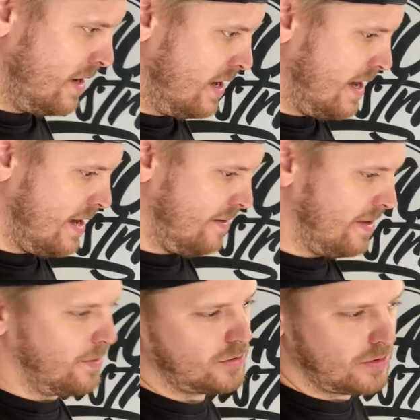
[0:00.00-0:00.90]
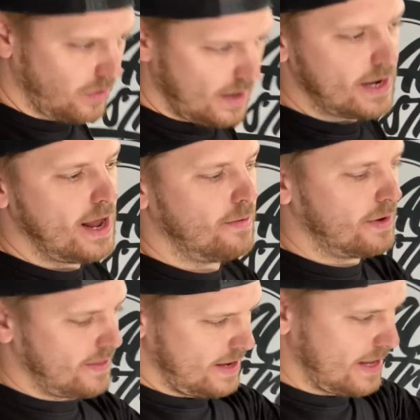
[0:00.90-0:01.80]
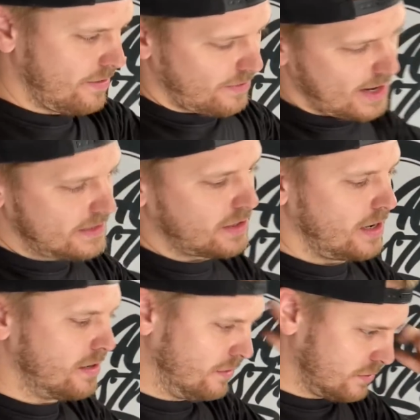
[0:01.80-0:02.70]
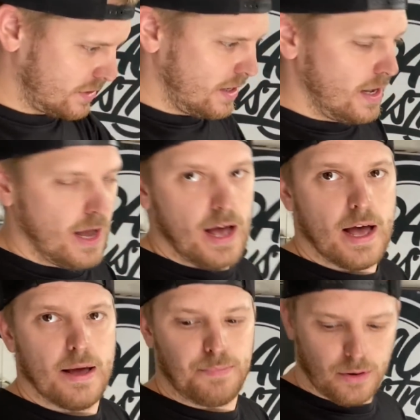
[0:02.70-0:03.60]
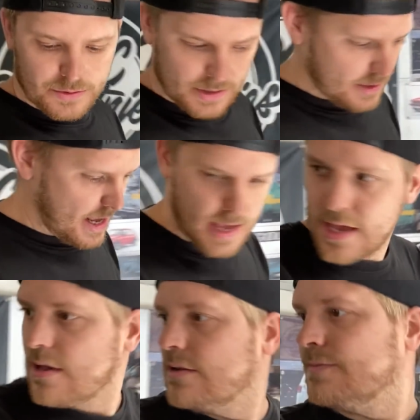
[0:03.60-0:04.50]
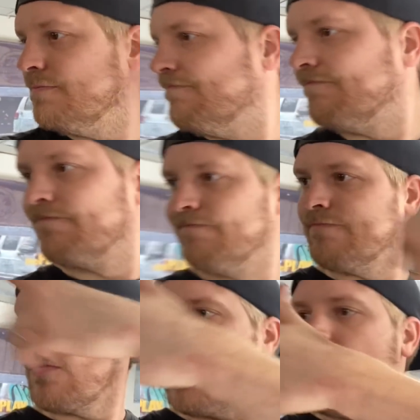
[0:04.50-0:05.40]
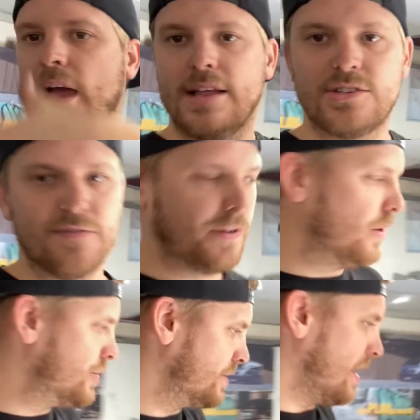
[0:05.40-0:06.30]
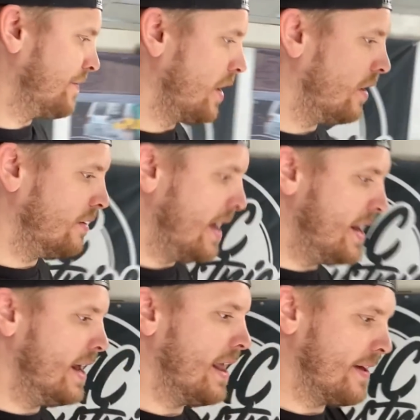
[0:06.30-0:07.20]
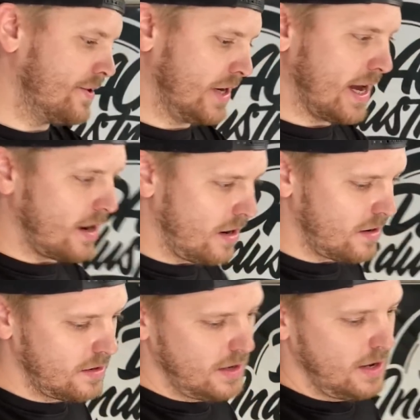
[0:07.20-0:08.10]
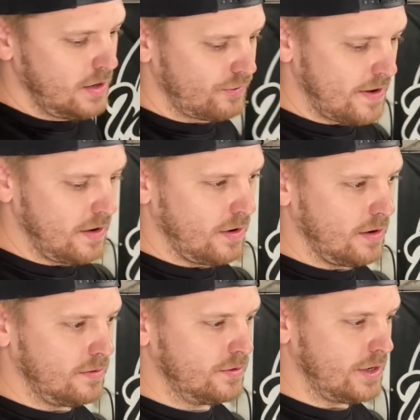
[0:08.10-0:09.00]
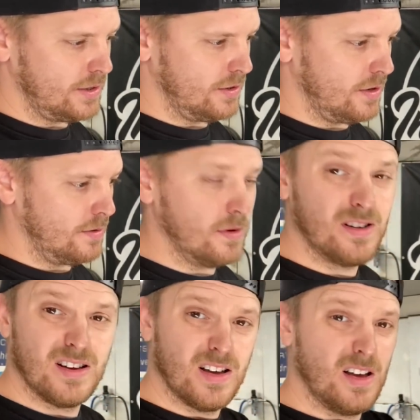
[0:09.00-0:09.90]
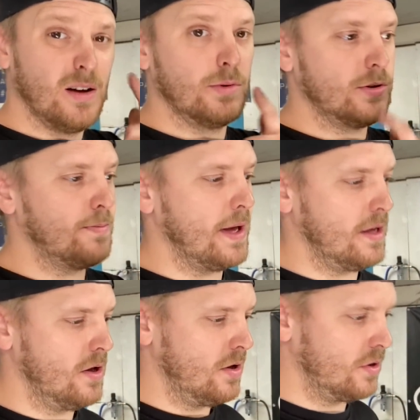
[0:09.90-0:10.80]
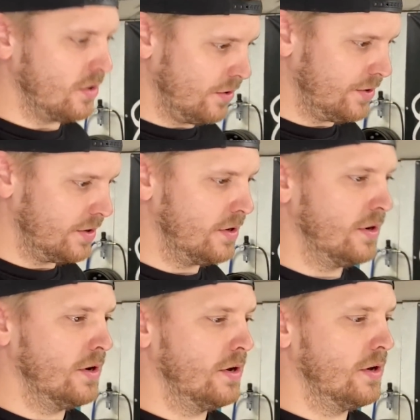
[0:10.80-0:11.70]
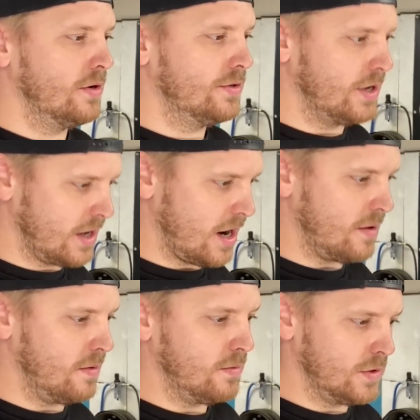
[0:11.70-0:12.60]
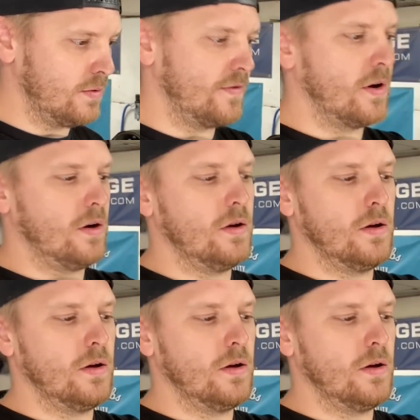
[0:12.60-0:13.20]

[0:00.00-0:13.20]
Then we've got some coolant in it, we can then get it through heat cycles. Put the engine flush that I've got in it, let the engine get hot, drain the oil, change the oil. We should be good to go once we've got